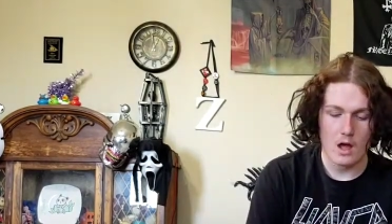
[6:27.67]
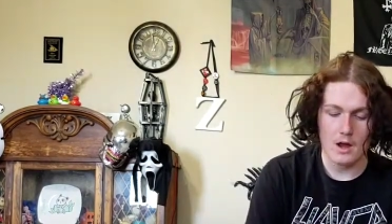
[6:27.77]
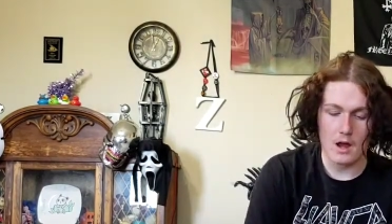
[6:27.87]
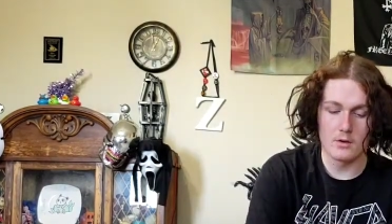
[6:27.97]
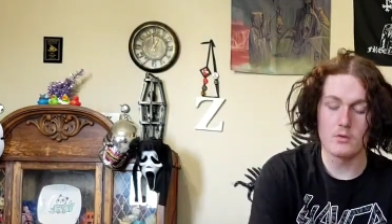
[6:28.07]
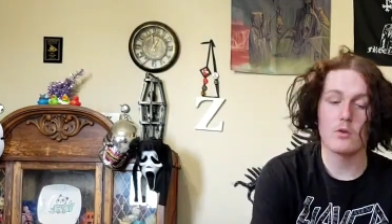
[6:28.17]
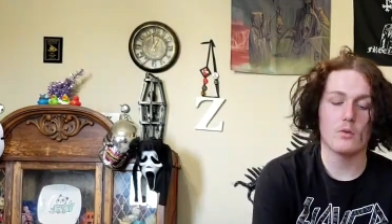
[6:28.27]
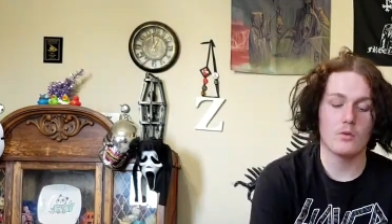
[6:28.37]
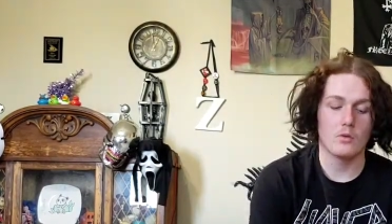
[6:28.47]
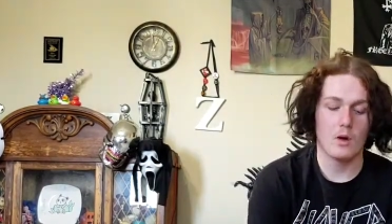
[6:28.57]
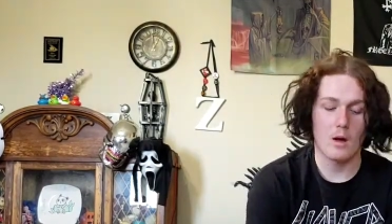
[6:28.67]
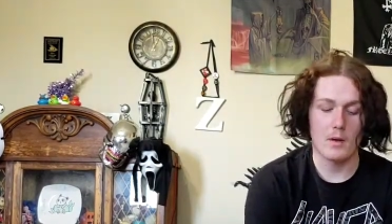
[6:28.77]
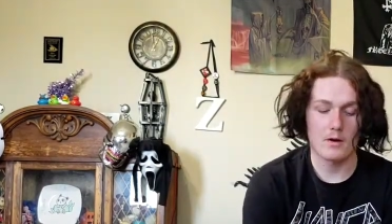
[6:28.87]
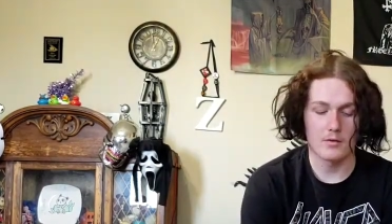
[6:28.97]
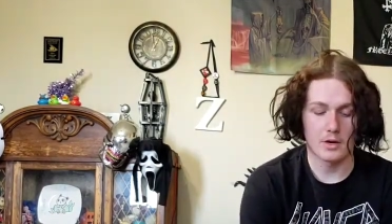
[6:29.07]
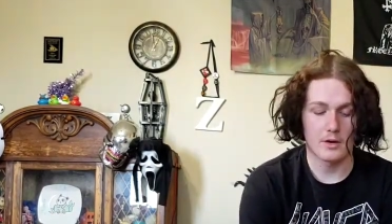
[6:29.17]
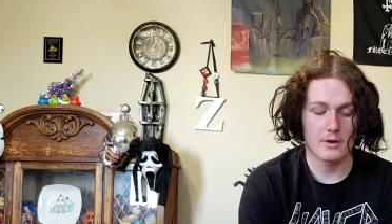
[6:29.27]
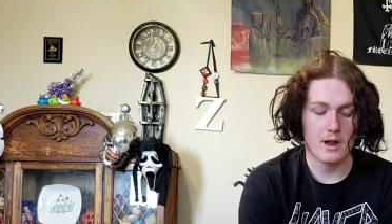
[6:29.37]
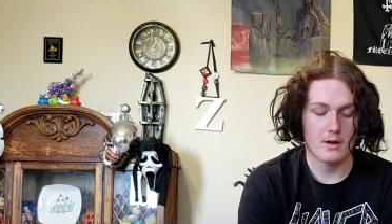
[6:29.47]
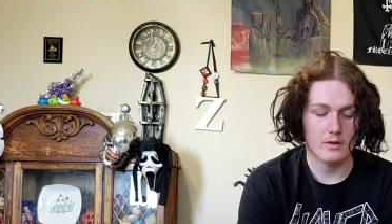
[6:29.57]
I, I don't know about over here
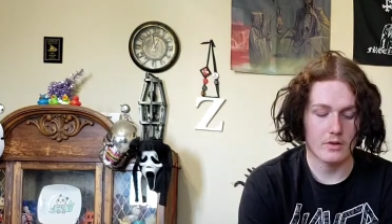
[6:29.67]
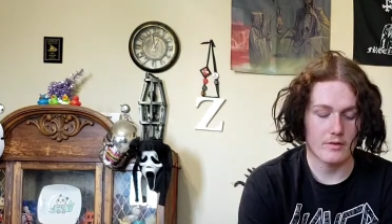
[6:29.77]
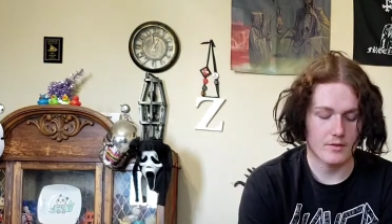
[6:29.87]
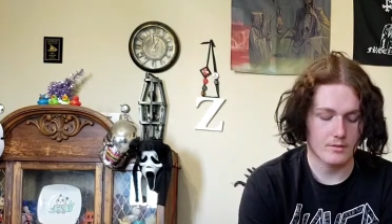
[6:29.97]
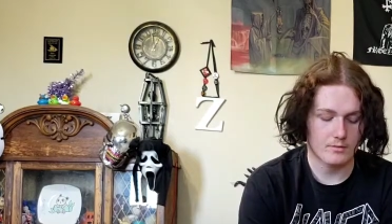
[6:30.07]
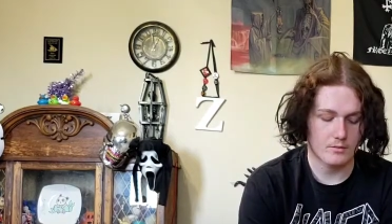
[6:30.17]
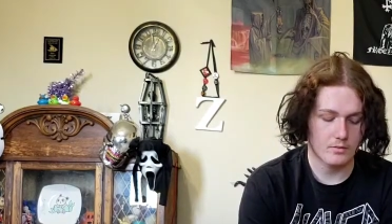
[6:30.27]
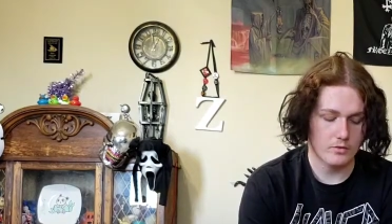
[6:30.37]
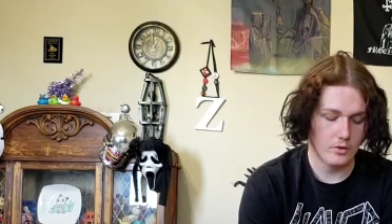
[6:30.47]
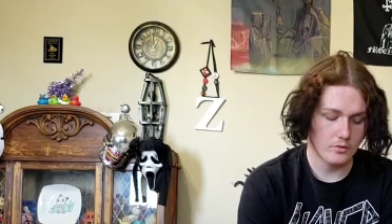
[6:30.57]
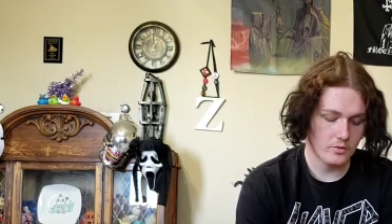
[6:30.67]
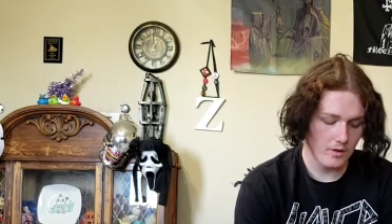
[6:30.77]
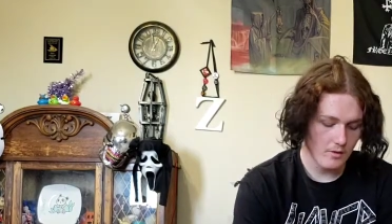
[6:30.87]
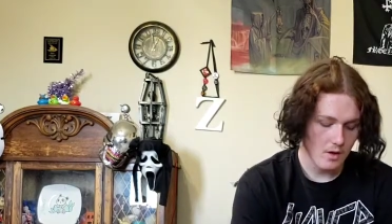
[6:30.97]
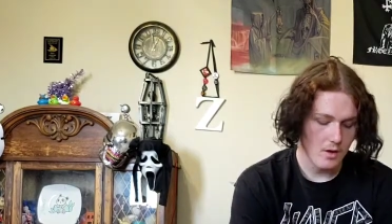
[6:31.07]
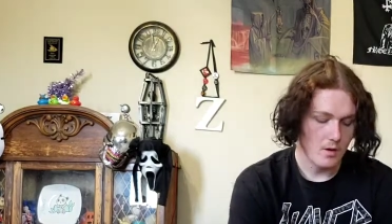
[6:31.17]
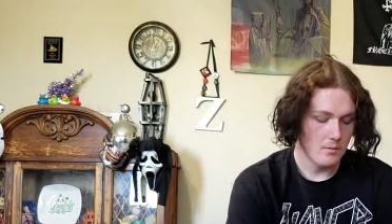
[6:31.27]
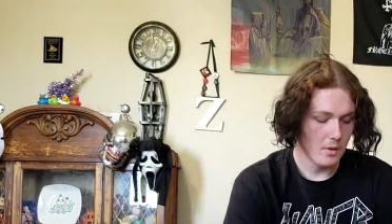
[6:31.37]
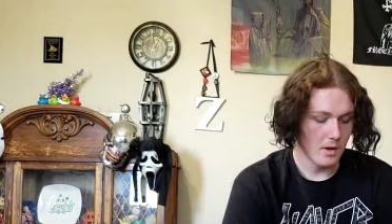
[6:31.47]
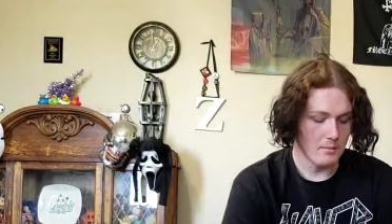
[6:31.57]
yet, because I haven't shown stuff,
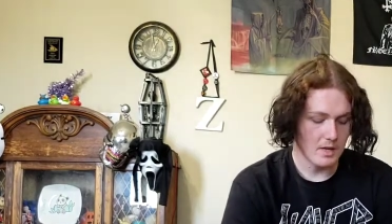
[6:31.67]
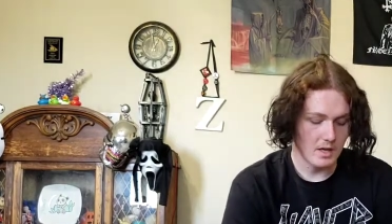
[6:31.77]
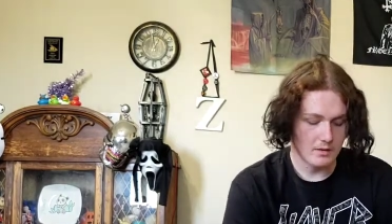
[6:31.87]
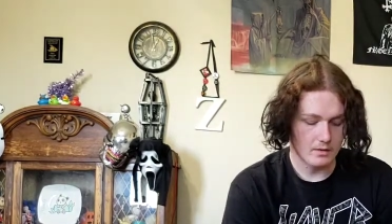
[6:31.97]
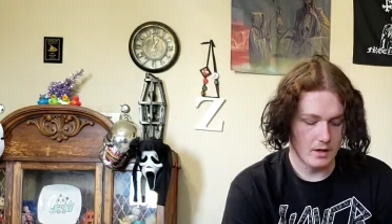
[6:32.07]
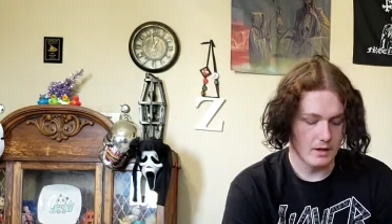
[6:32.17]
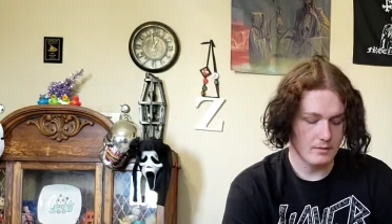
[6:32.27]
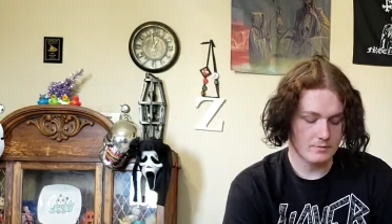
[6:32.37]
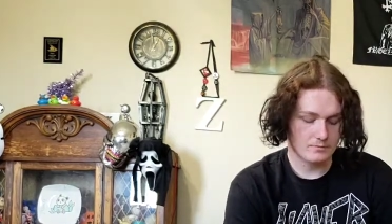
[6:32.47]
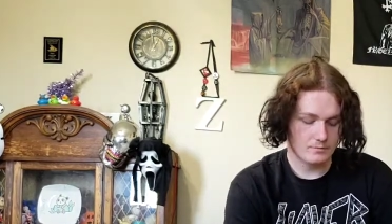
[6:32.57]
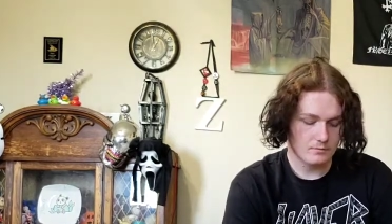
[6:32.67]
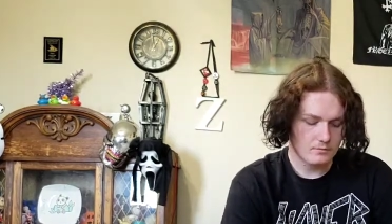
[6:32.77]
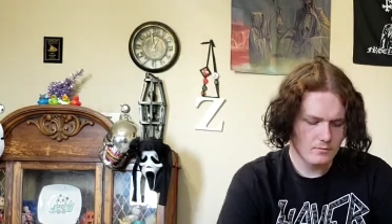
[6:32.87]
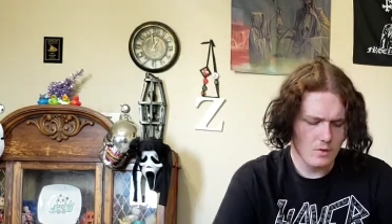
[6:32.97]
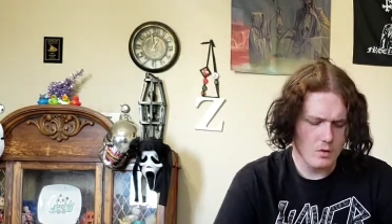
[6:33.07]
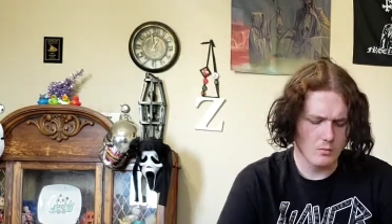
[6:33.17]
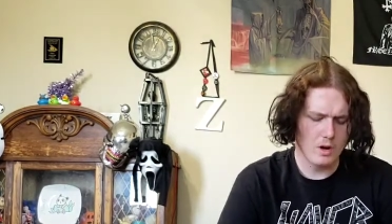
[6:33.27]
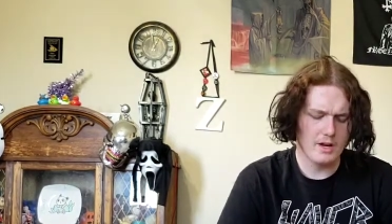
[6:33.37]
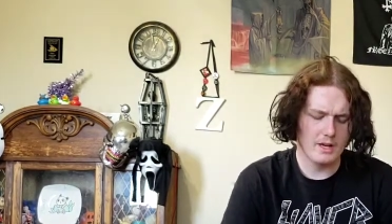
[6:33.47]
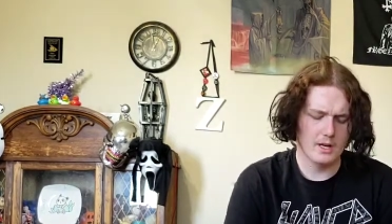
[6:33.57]
but I mean, like,
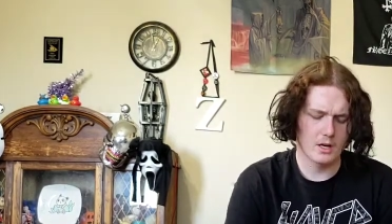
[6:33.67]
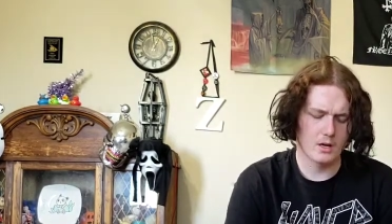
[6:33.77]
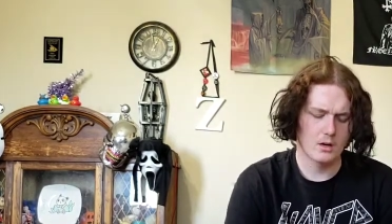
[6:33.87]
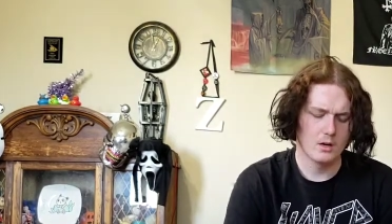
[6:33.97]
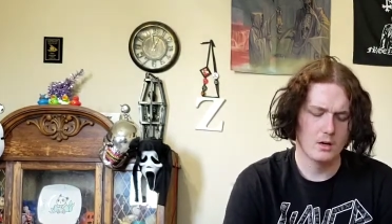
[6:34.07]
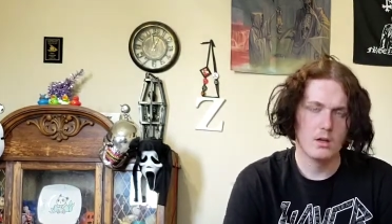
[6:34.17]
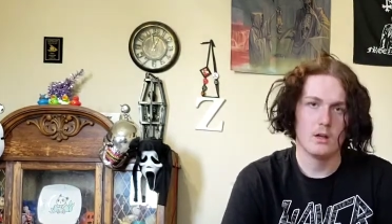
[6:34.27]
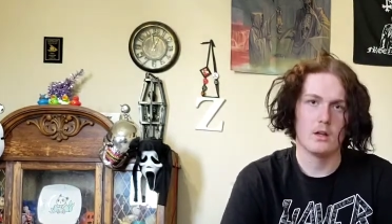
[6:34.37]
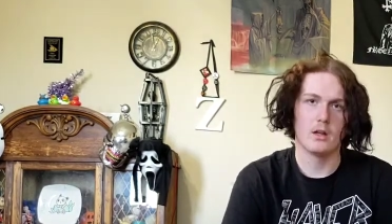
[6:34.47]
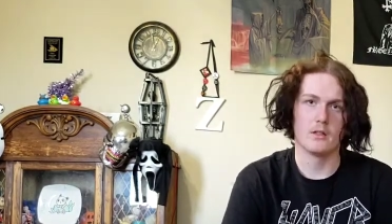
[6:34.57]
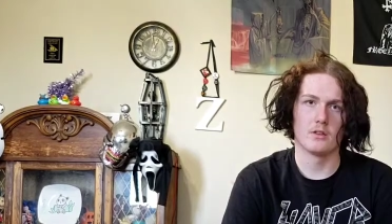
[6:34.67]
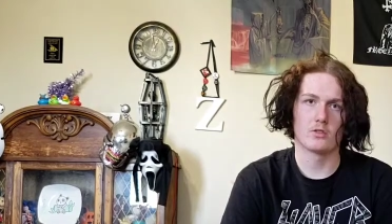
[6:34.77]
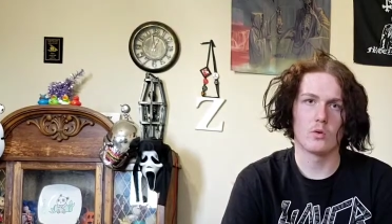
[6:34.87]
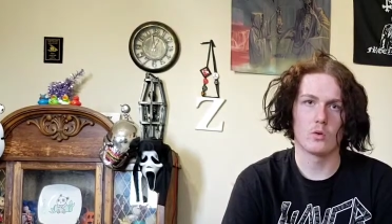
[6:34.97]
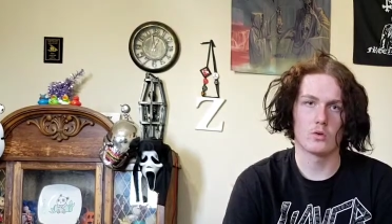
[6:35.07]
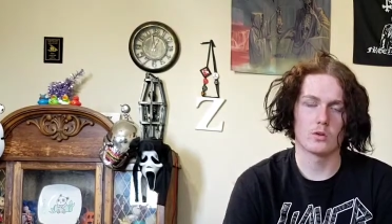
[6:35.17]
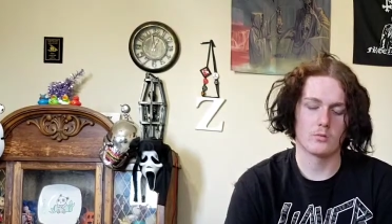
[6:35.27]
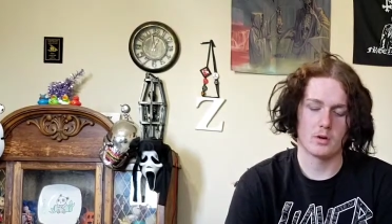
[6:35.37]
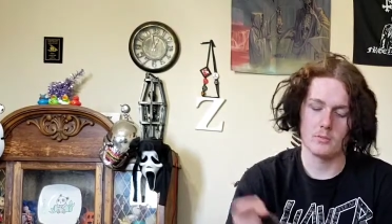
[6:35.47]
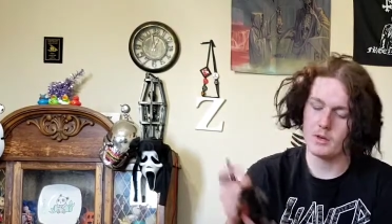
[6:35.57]
right here in this corner
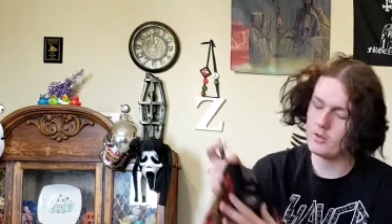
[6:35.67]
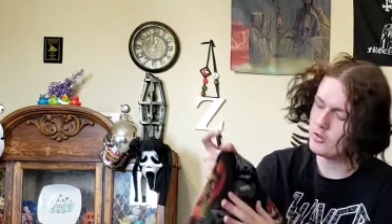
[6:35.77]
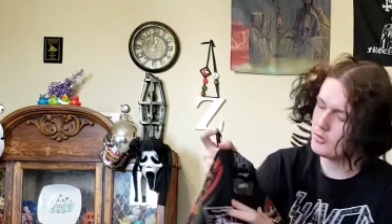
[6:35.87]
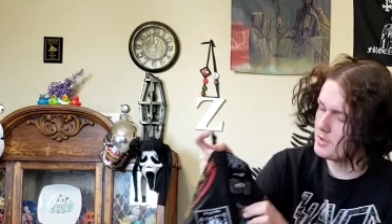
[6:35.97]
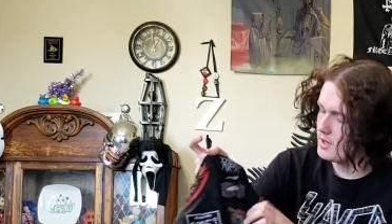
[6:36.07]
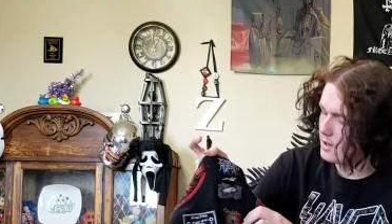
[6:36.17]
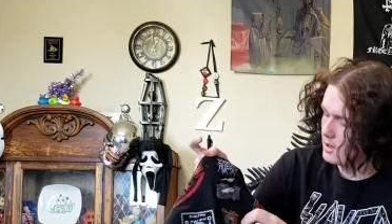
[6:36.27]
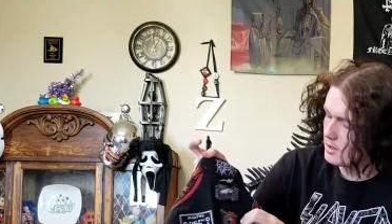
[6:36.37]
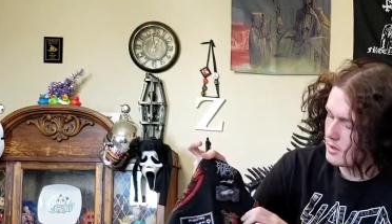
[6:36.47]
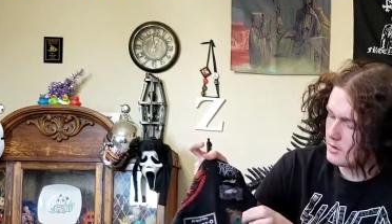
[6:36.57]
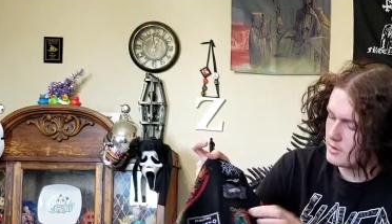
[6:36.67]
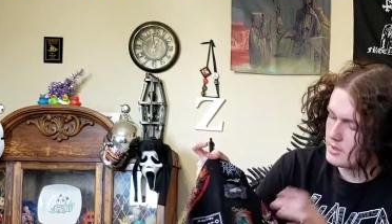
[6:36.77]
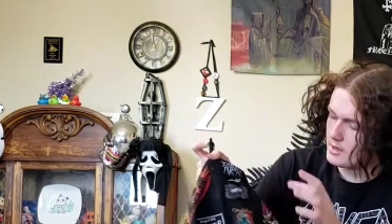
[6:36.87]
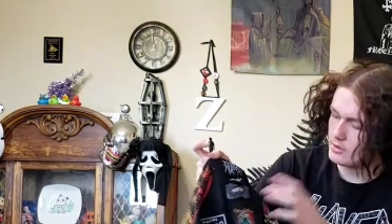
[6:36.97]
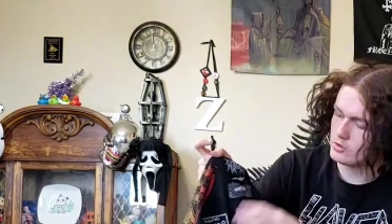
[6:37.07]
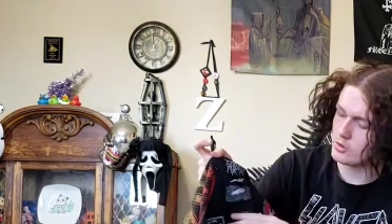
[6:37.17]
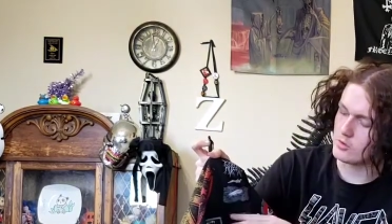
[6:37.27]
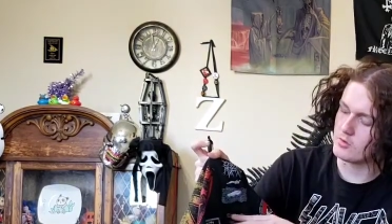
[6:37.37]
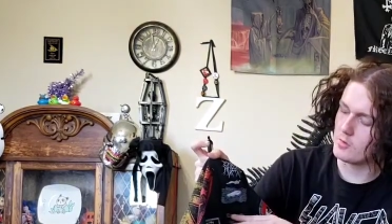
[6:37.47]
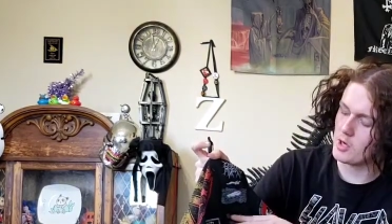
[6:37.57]
where Ministry, Carach Angren, and
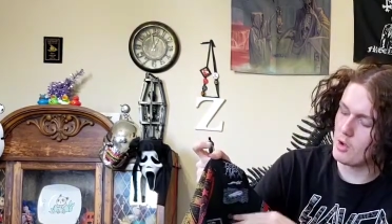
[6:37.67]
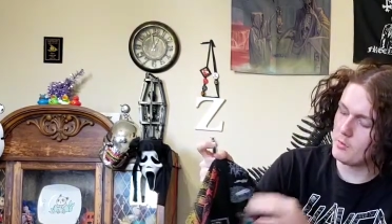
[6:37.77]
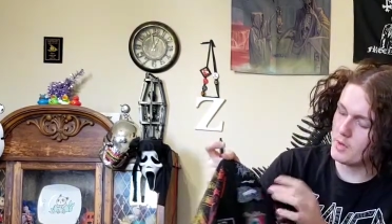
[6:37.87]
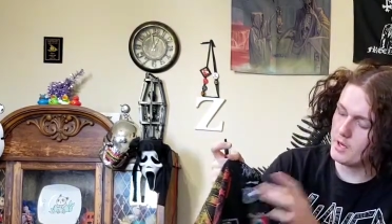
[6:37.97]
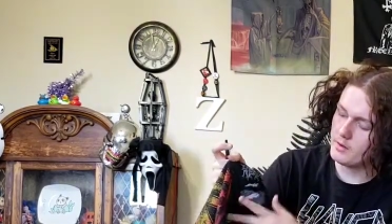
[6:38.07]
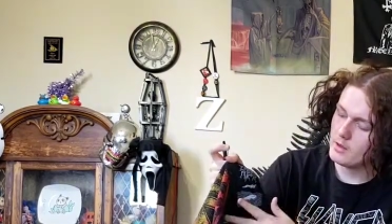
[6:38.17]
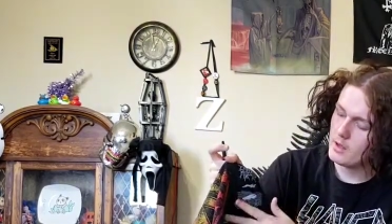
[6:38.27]
Chosen of Badal meet,